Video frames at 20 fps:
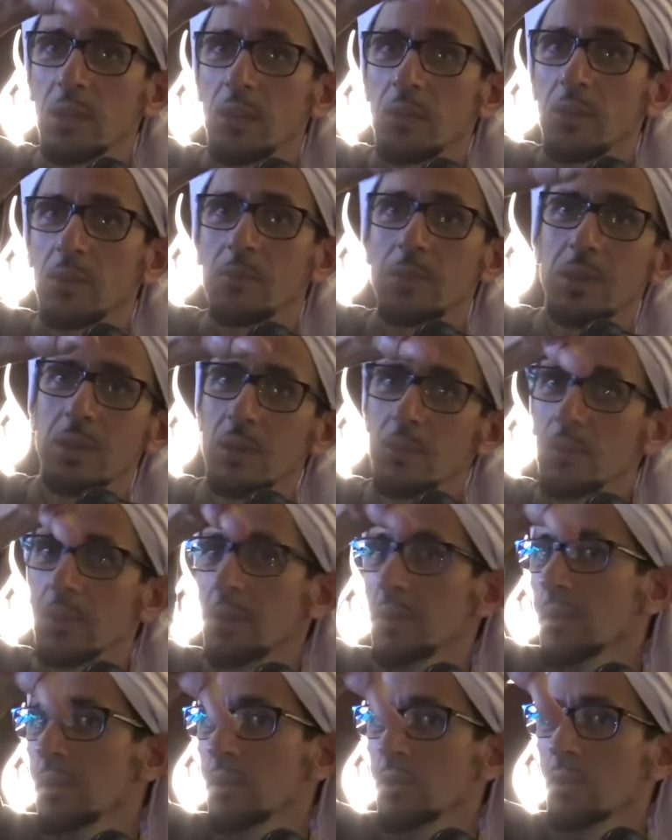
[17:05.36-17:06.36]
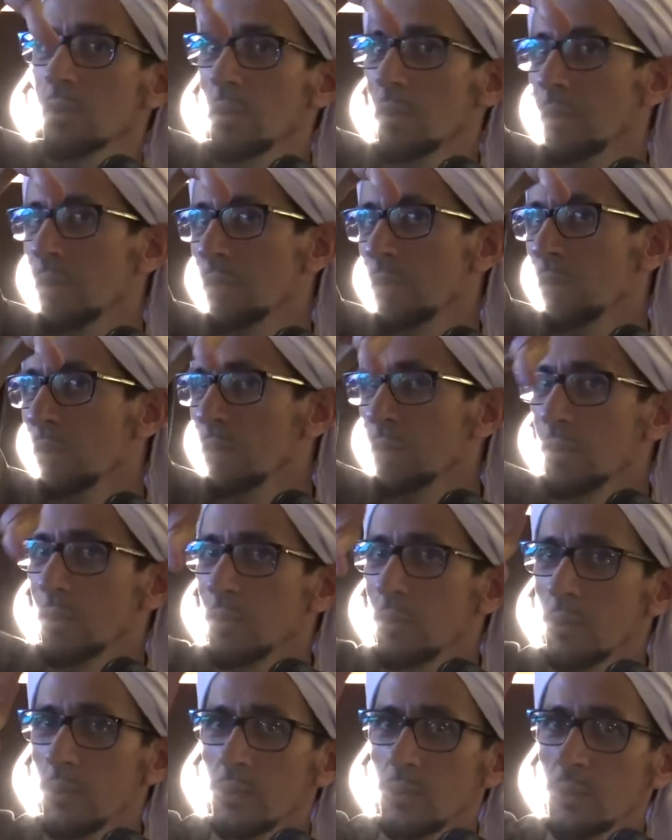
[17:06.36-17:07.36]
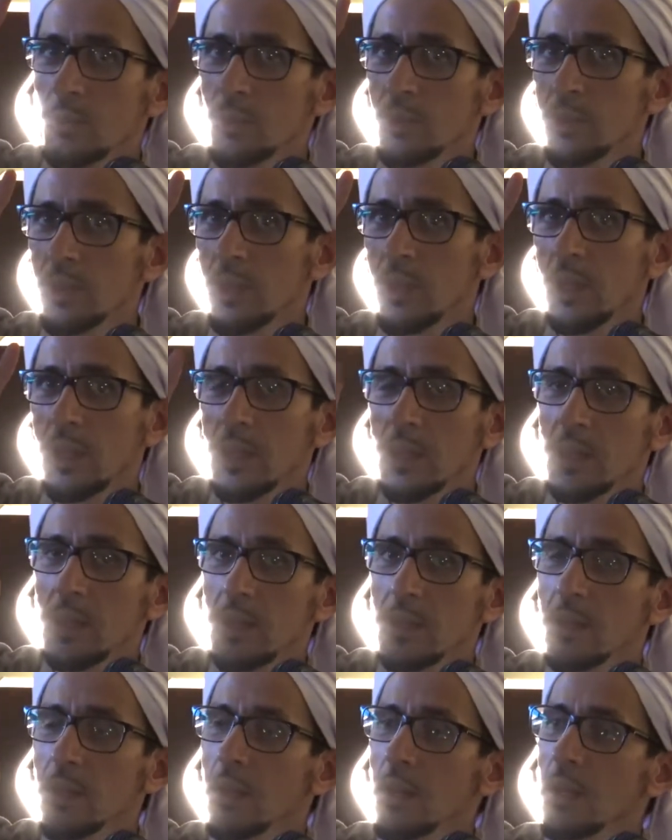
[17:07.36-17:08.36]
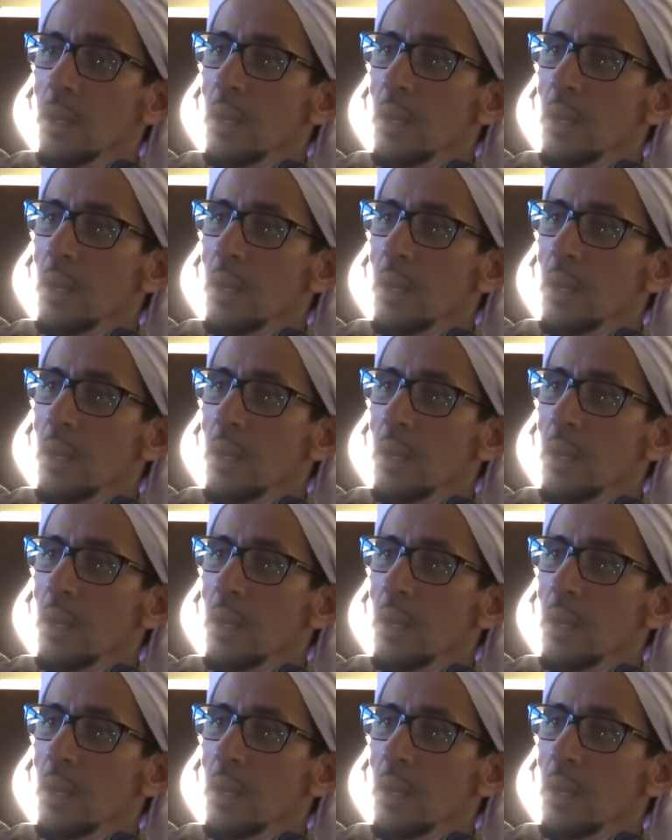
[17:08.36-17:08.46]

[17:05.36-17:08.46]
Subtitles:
in the madhab, but it's good to put it like that.